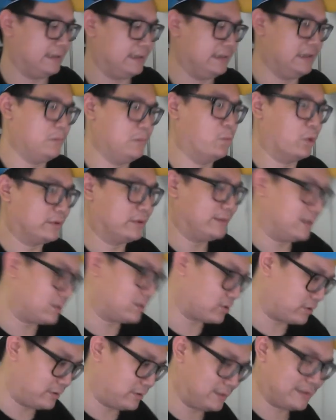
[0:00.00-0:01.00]
the
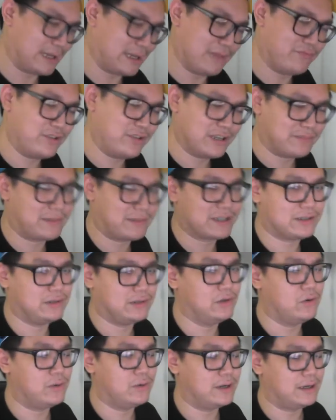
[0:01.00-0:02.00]
wattage on the Typhoon is much
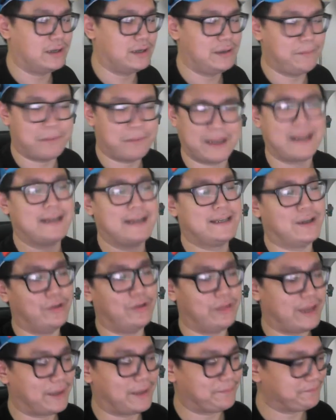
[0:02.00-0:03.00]
lower, but I doubt
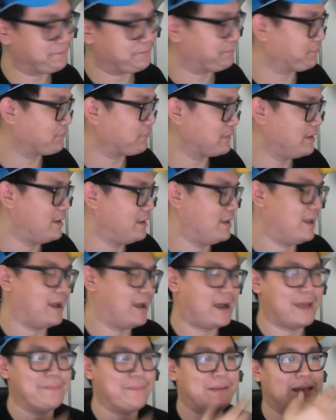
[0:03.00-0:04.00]
that.
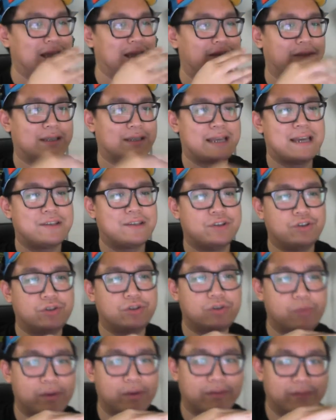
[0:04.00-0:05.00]
I believe it has to
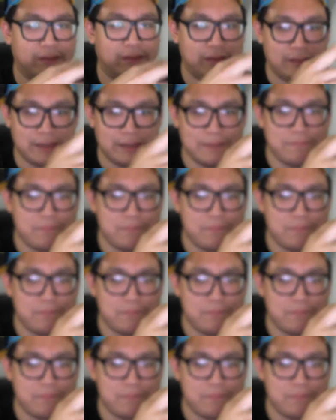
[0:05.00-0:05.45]
do with the